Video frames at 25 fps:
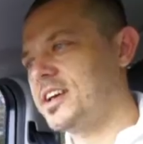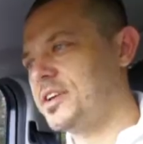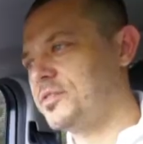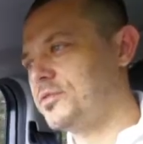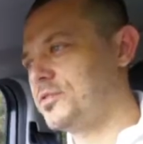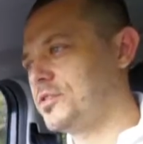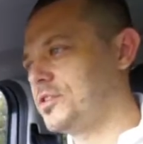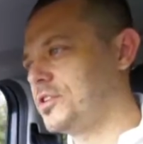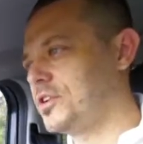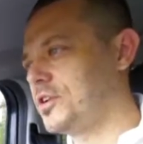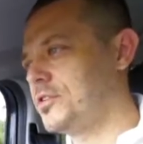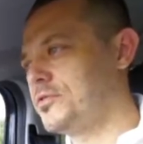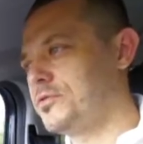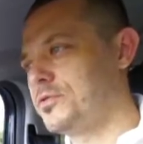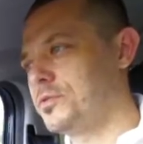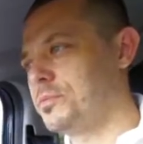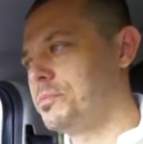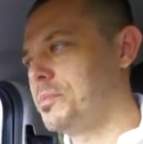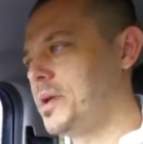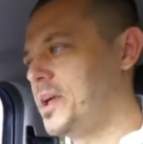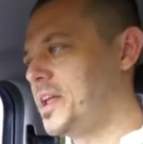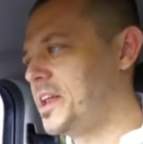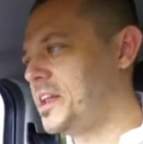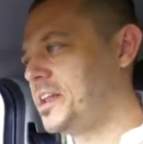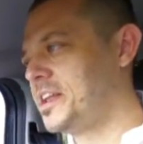have to go for
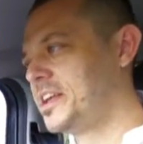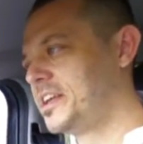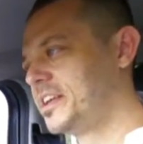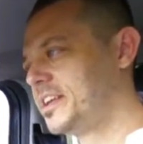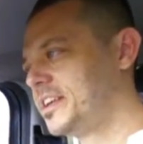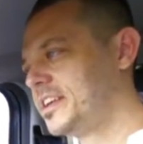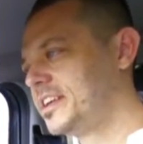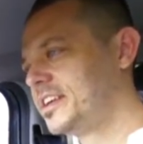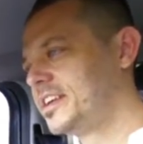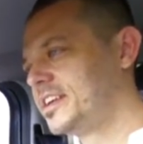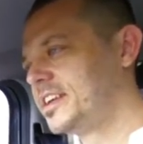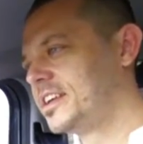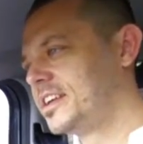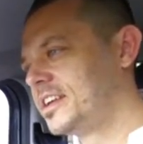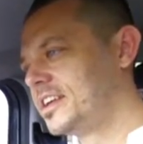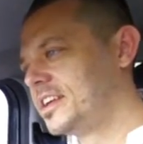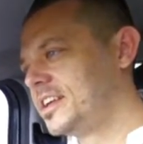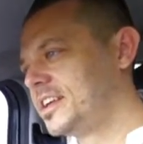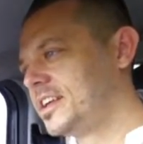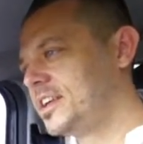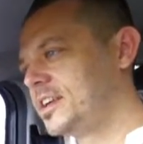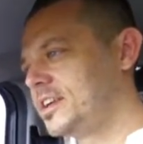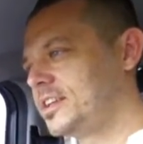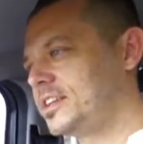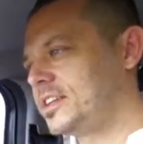men.
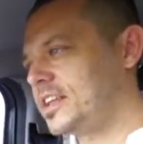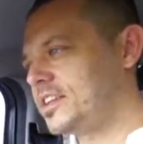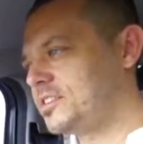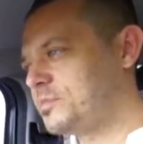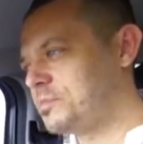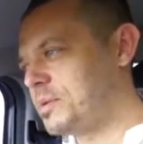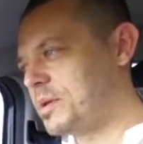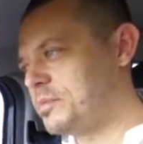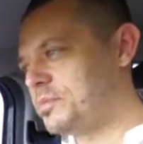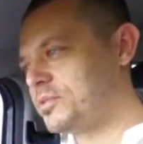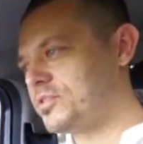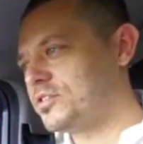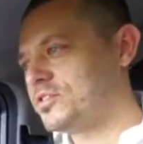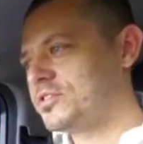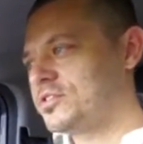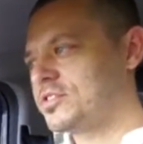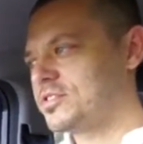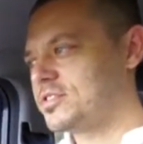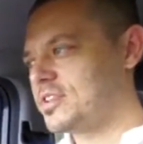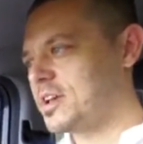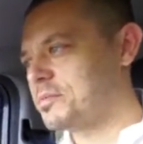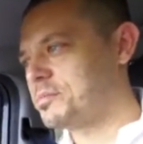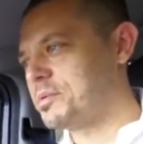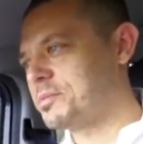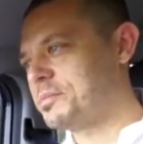That's maybe just
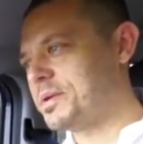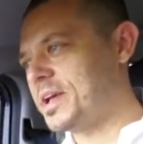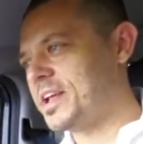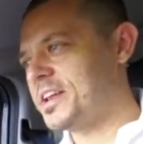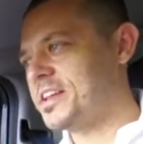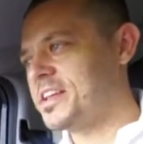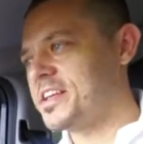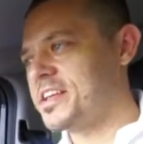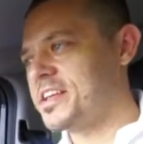because I'm a man.